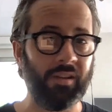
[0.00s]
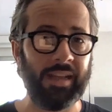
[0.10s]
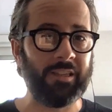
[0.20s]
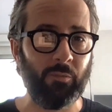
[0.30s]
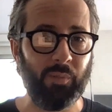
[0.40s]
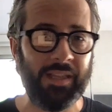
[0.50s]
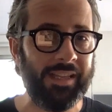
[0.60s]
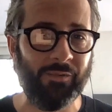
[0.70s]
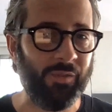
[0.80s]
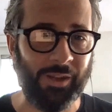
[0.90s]
That's completely
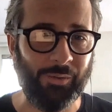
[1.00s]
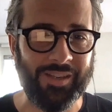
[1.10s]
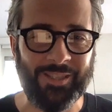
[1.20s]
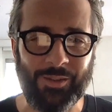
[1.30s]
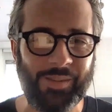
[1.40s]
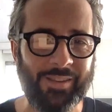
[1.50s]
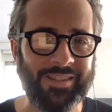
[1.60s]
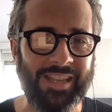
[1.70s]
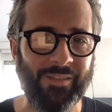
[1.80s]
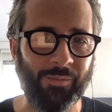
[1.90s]
different than it was in
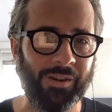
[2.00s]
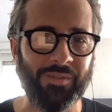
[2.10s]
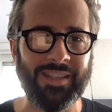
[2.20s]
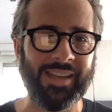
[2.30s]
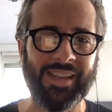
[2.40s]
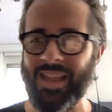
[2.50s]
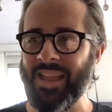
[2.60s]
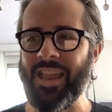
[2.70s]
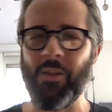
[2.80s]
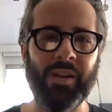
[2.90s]
2007 when it was like,
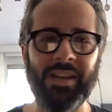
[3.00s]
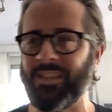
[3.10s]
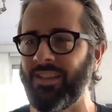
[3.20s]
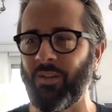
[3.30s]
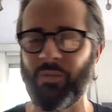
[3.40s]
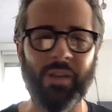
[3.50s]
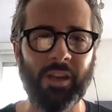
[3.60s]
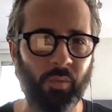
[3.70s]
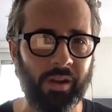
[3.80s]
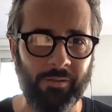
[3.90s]
hey, we need to find
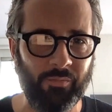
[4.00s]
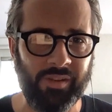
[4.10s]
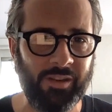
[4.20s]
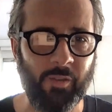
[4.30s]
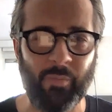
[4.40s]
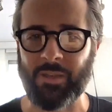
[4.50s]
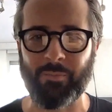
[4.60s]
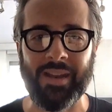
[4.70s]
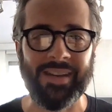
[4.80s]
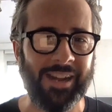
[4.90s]
out what the best
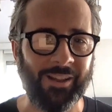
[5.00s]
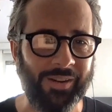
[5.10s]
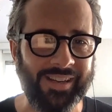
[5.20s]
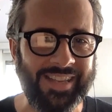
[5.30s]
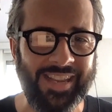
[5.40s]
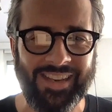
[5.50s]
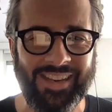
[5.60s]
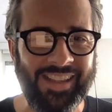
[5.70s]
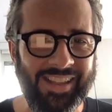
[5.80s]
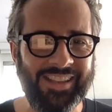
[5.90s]
button color is.
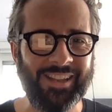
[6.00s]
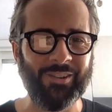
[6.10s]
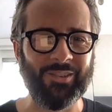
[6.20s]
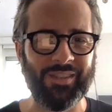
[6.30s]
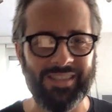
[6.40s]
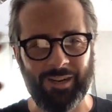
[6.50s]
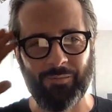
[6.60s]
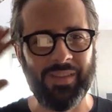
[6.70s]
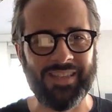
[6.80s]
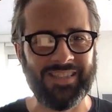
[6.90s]
So
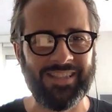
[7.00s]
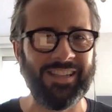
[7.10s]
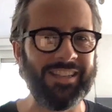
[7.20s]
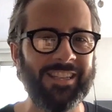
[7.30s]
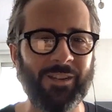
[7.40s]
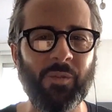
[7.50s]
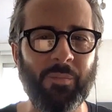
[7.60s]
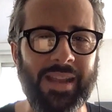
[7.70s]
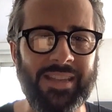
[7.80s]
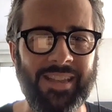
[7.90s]
it's a different
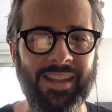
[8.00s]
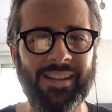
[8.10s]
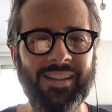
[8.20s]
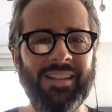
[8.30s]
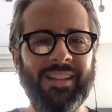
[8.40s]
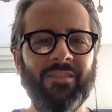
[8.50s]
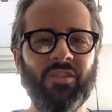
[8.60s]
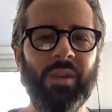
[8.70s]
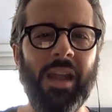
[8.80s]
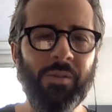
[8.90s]
mindset. So
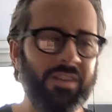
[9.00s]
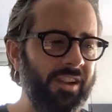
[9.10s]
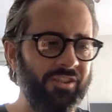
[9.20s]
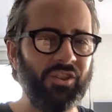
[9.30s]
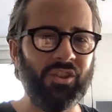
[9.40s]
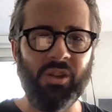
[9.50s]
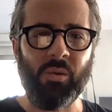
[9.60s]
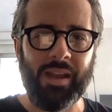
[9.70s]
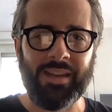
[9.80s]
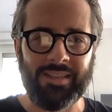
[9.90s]
now it's not just
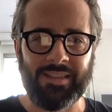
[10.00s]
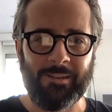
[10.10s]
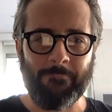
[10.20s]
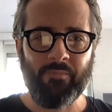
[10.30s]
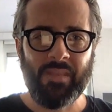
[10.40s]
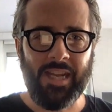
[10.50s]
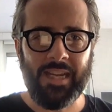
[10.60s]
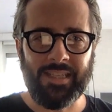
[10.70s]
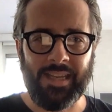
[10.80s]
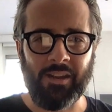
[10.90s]
UX
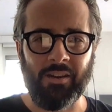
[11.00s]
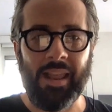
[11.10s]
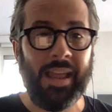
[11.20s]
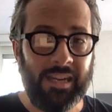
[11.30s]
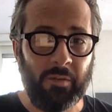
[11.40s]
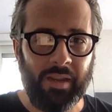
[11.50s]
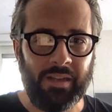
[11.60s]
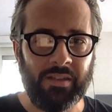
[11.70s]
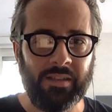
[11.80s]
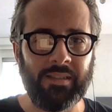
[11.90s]
testing on landing
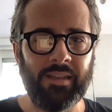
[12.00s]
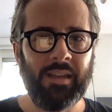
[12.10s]
pages.